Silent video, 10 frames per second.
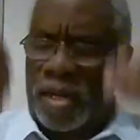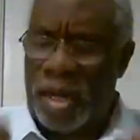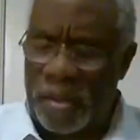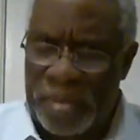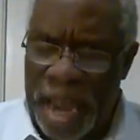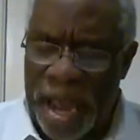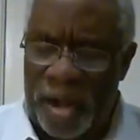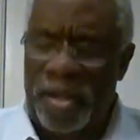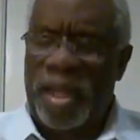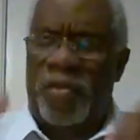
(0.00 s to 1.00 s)
Come
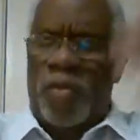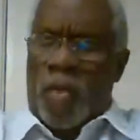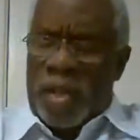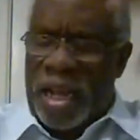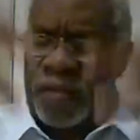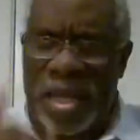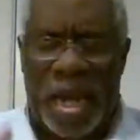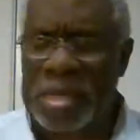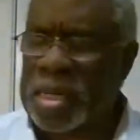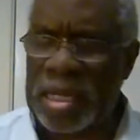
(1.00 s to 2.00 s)
down here if you want
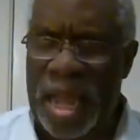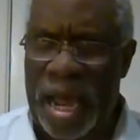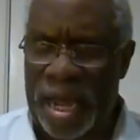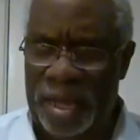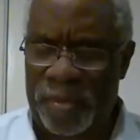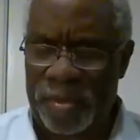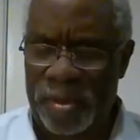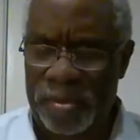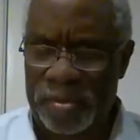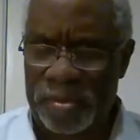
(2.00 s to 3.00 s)
everlasting life.
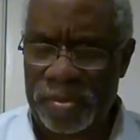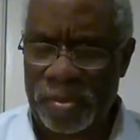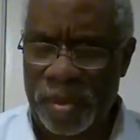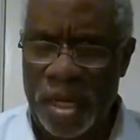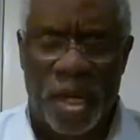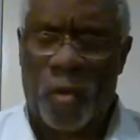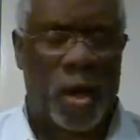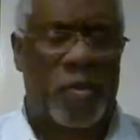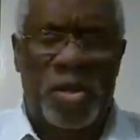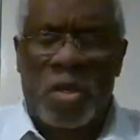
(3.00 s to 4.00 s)

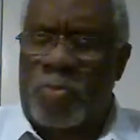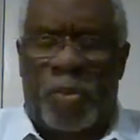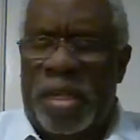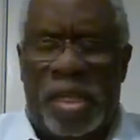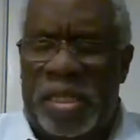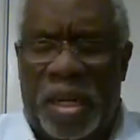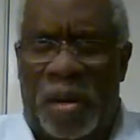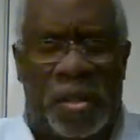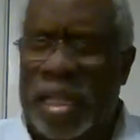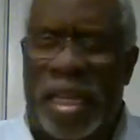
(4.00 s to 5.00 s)
Where will you spend
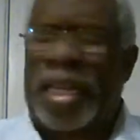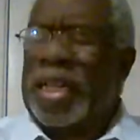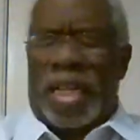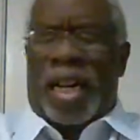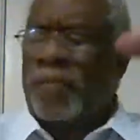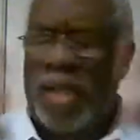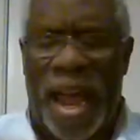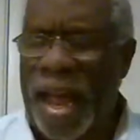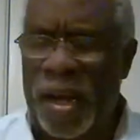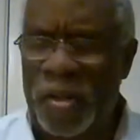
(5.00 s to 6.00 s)
eternity? Come
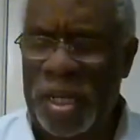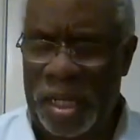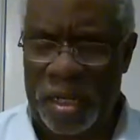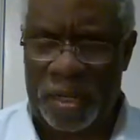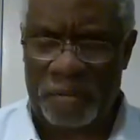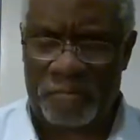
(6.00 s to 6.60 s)
down here.